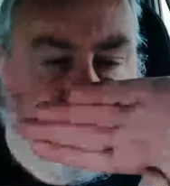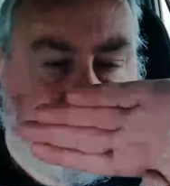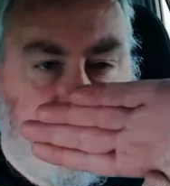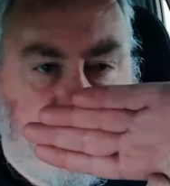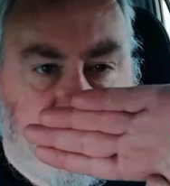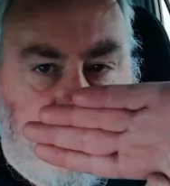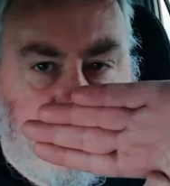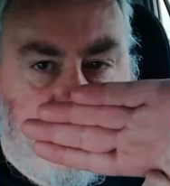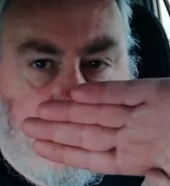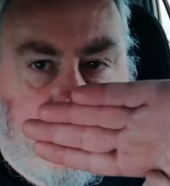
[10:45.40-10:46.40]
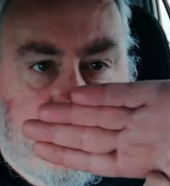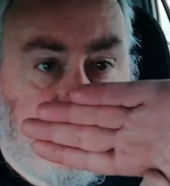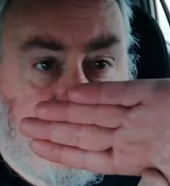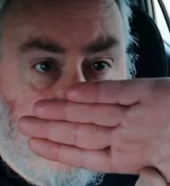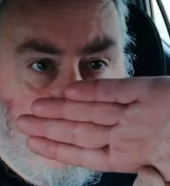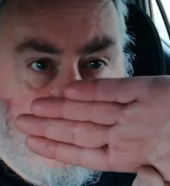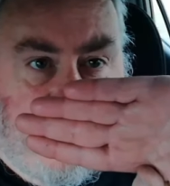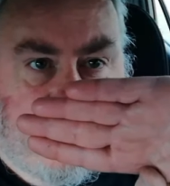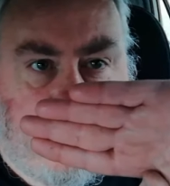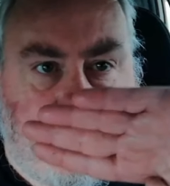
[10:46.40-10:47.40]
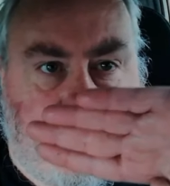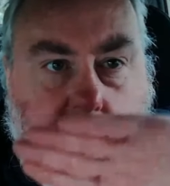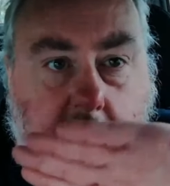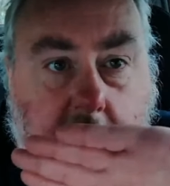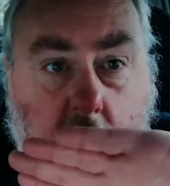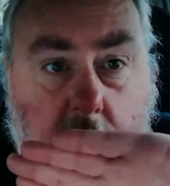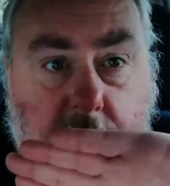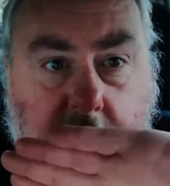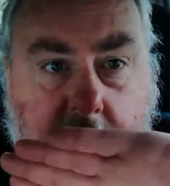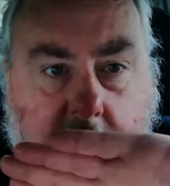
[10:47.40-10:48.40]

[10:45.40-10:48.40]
they try to curse you for no reason, it comes in like